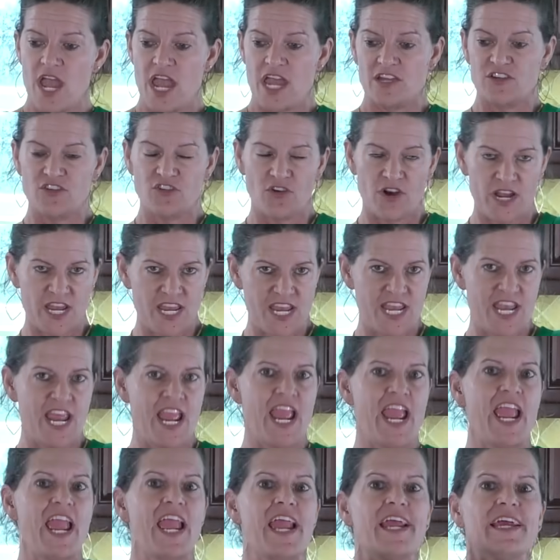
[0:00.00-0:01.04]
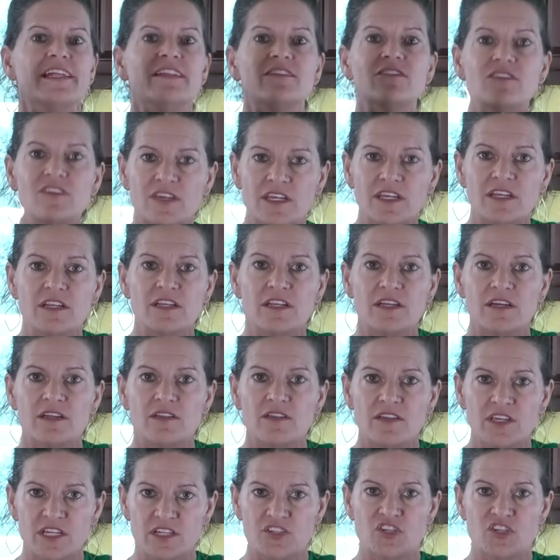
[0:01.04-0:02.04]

and you're enhancing the